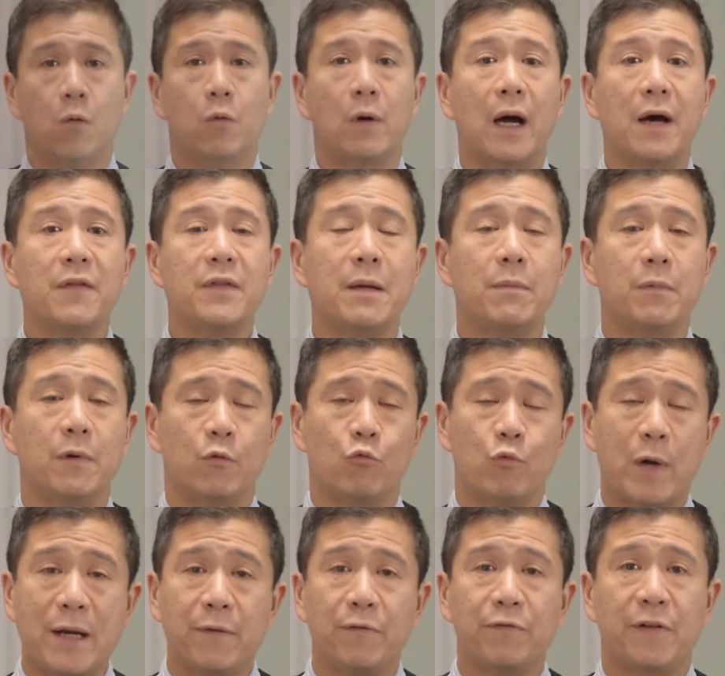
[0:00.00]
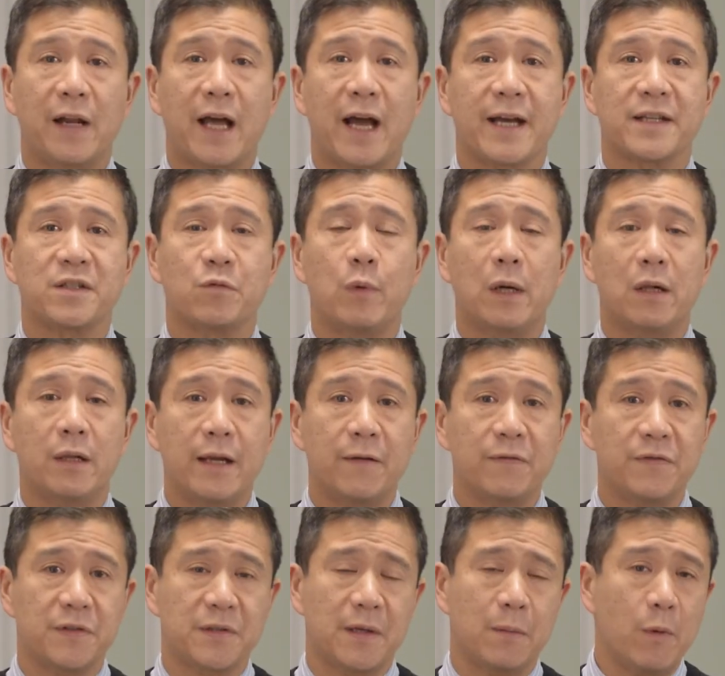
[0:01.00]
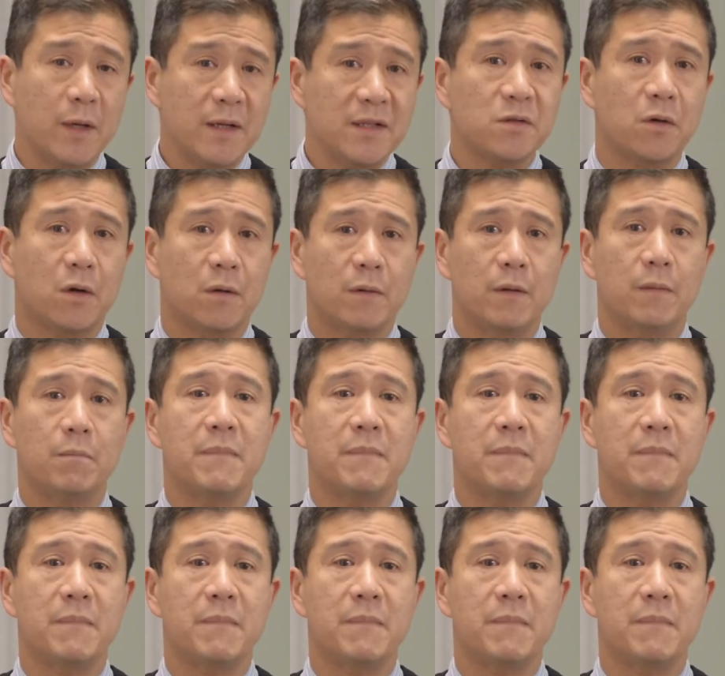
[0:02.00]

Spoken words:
Are there red flags? Well, if someone's on